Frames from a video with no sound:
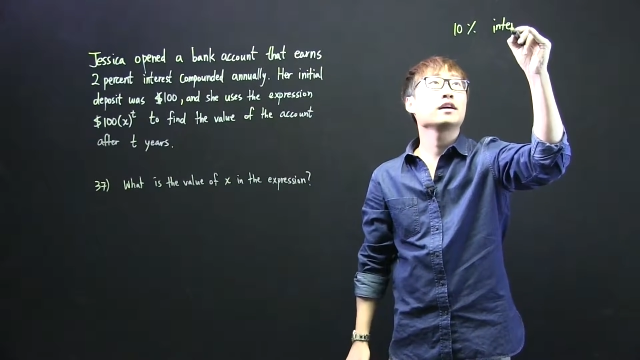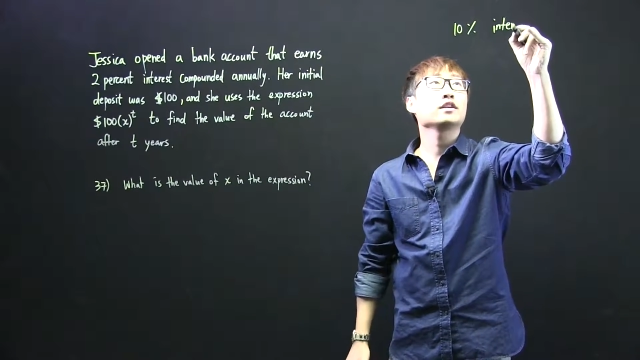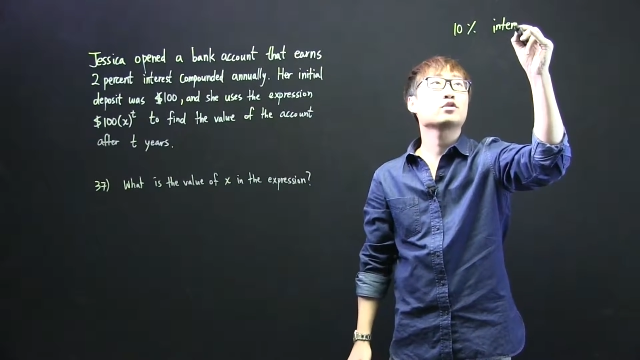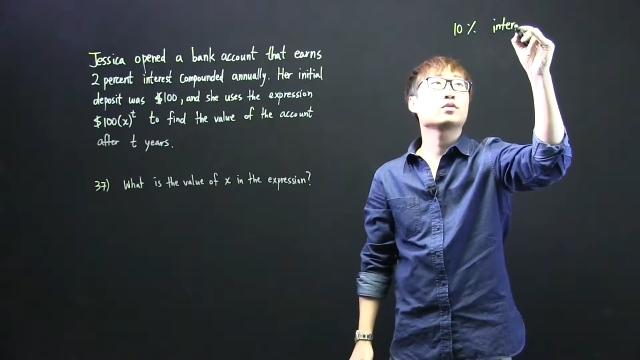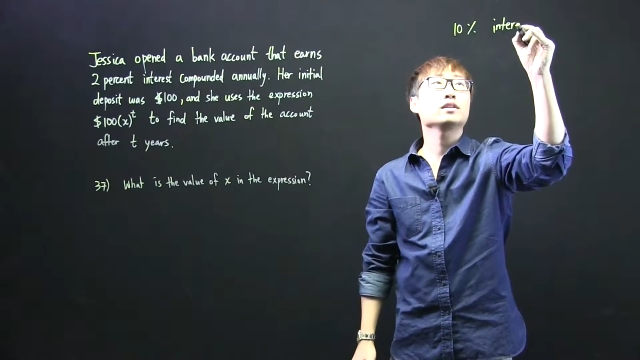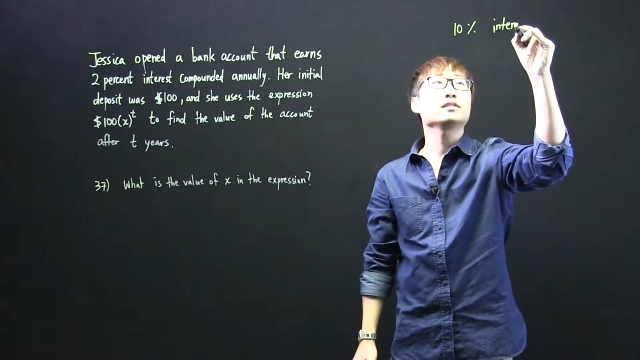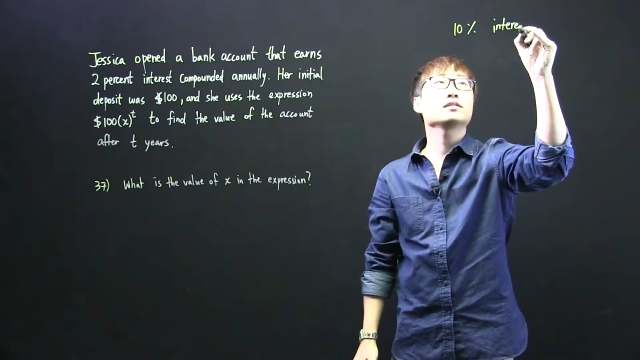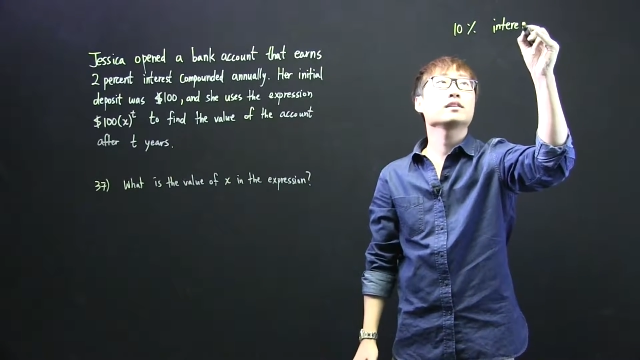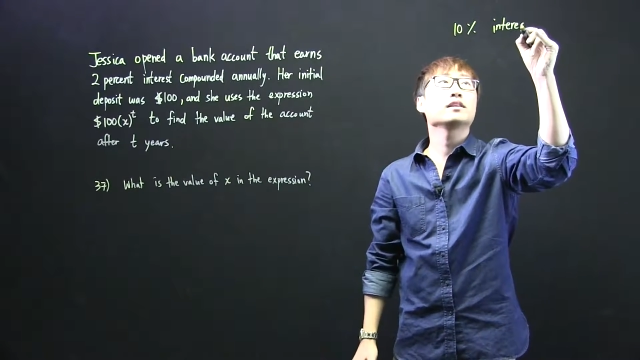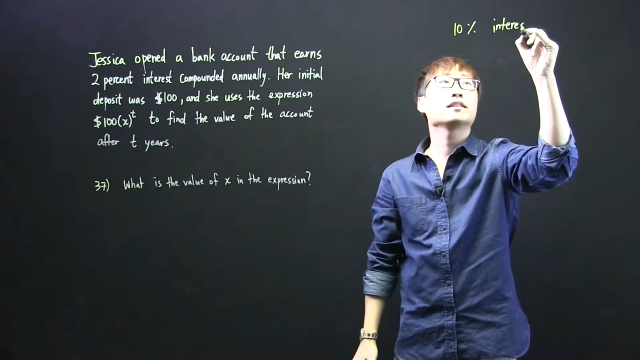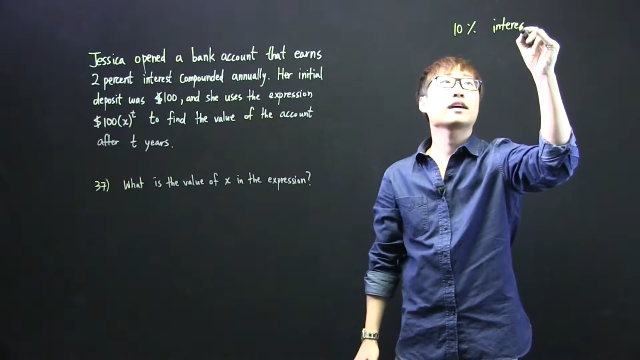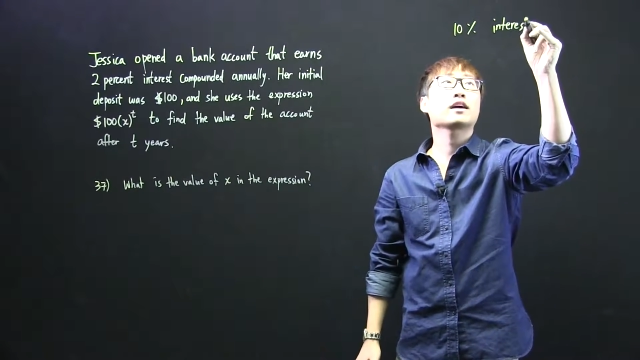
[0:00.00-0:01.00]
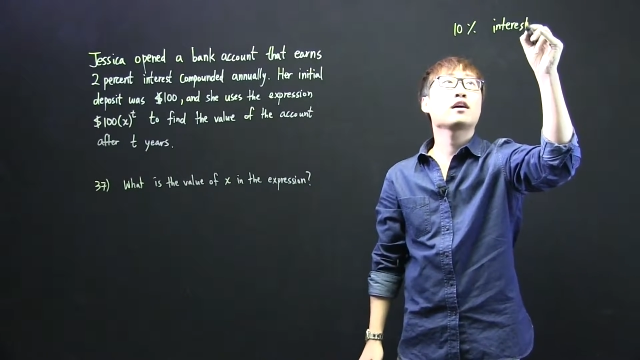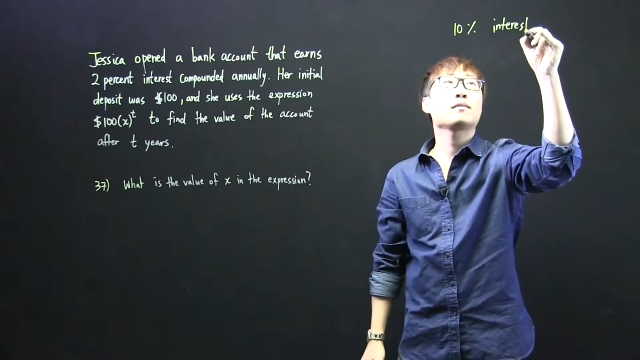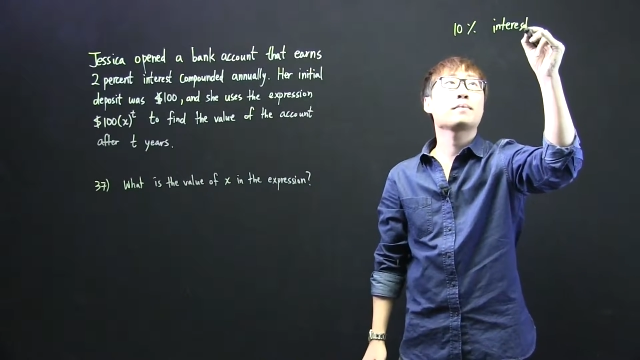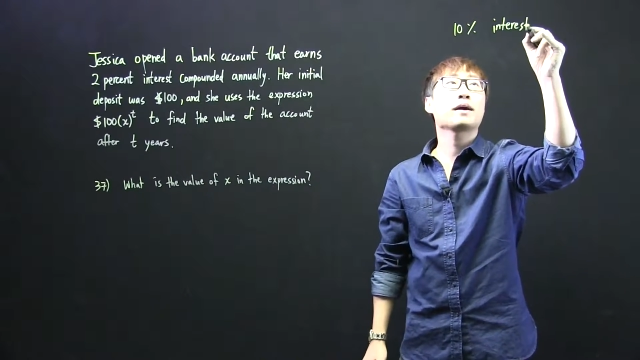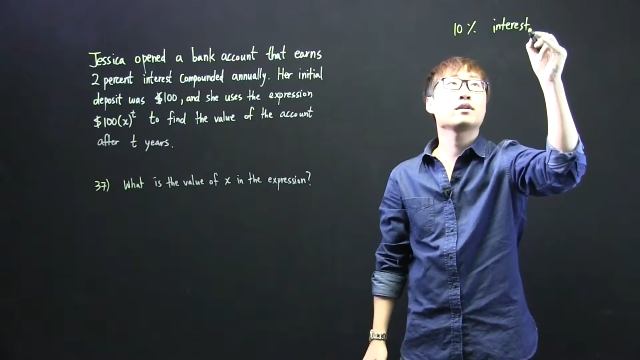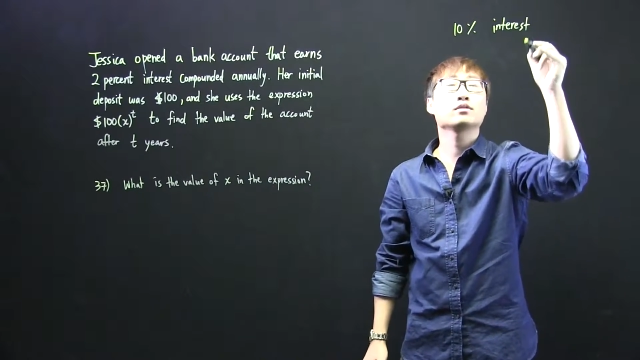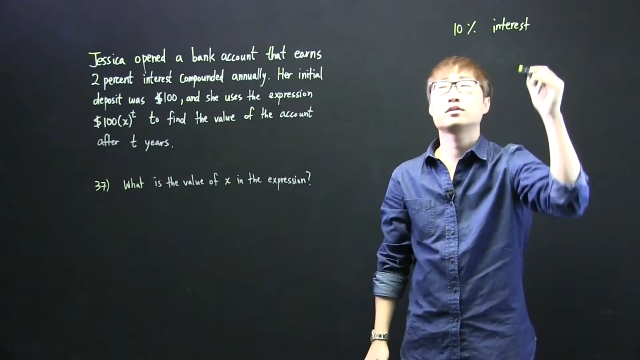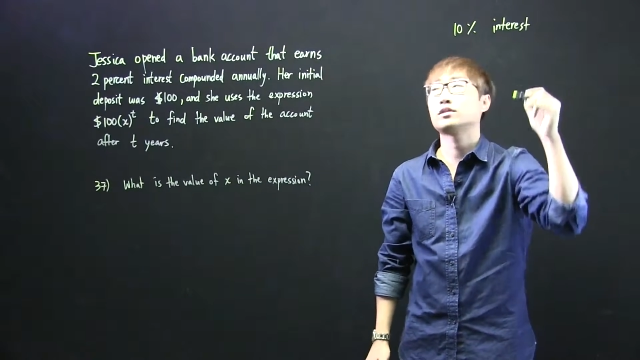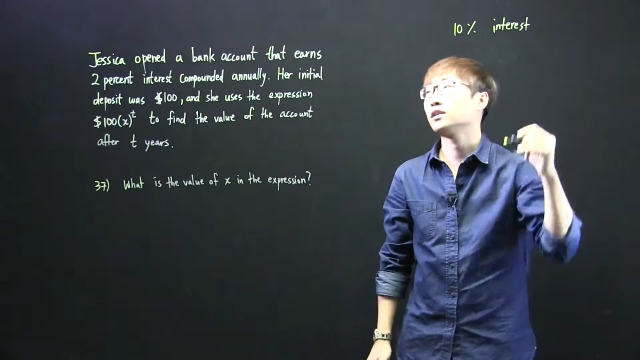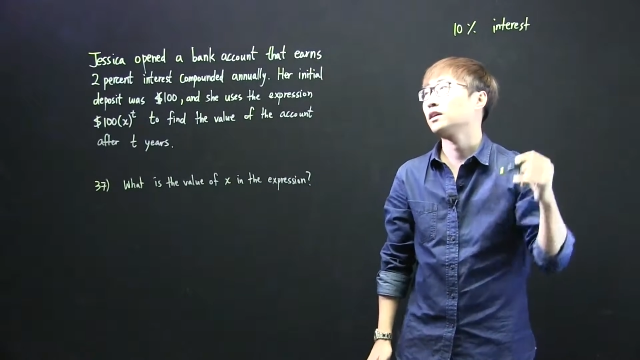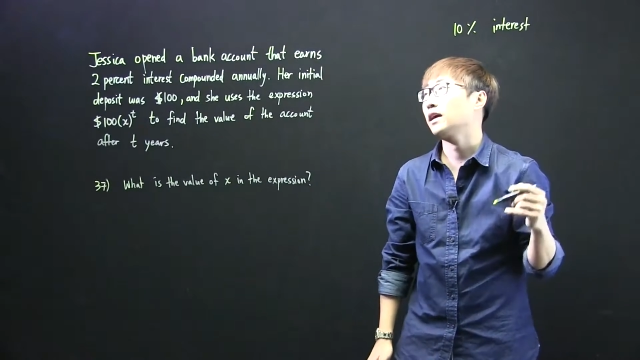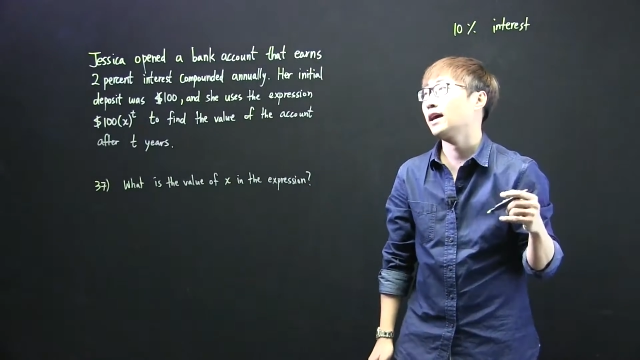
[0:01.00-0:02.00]
interest that
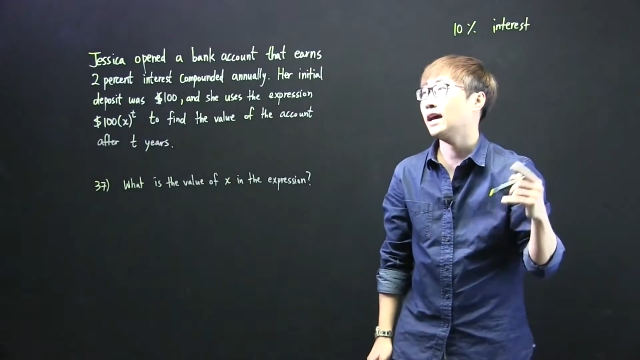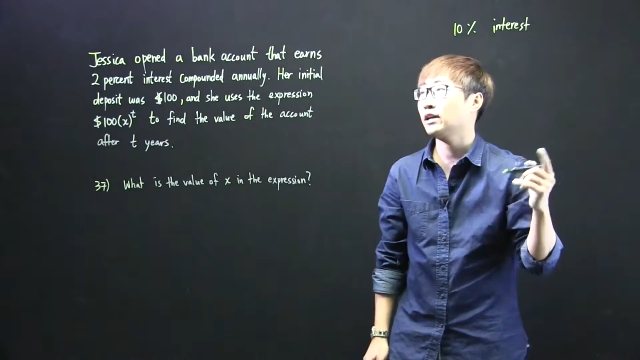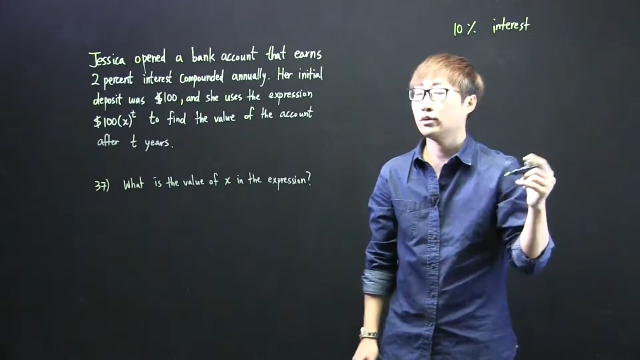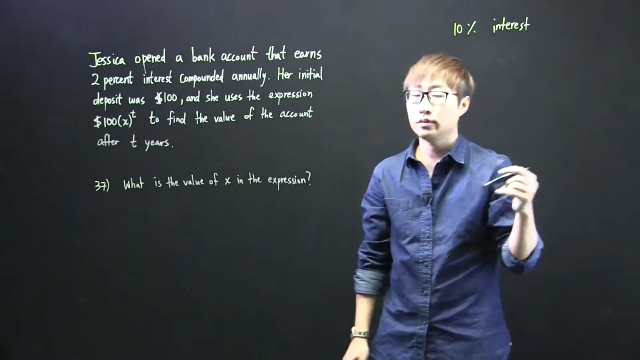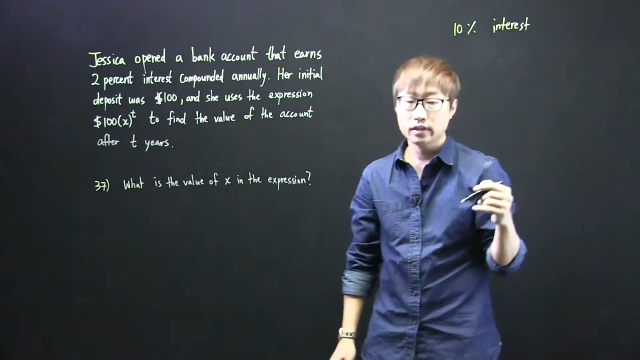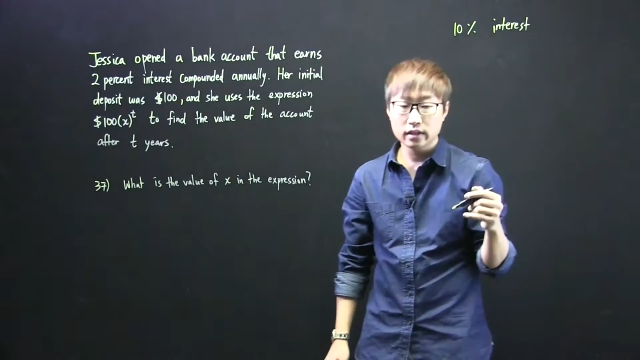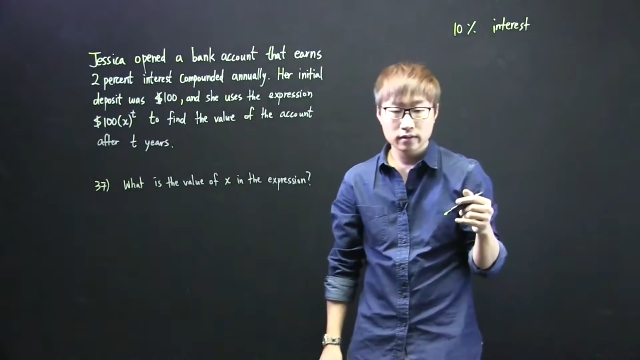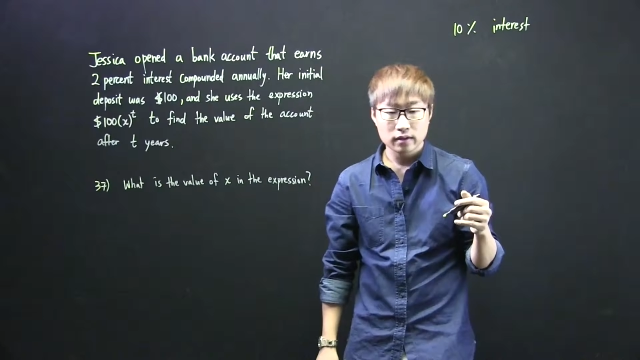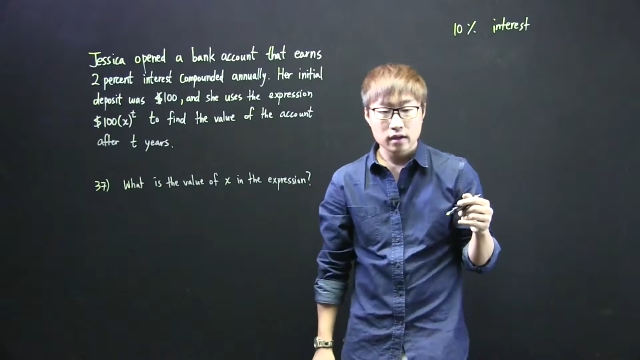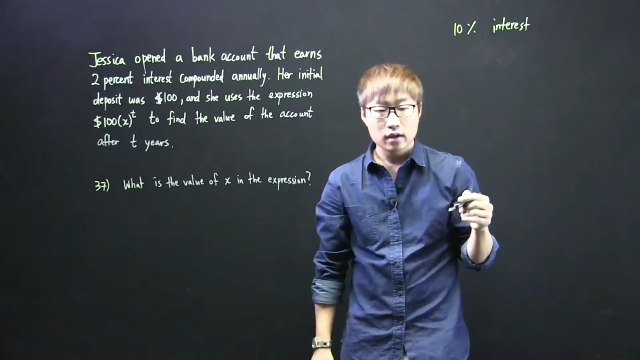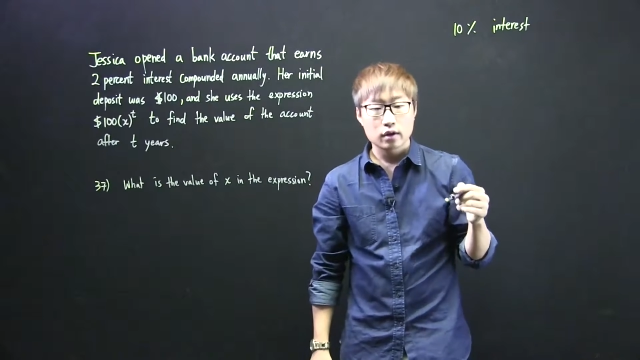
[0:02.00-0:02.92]
compounds annually.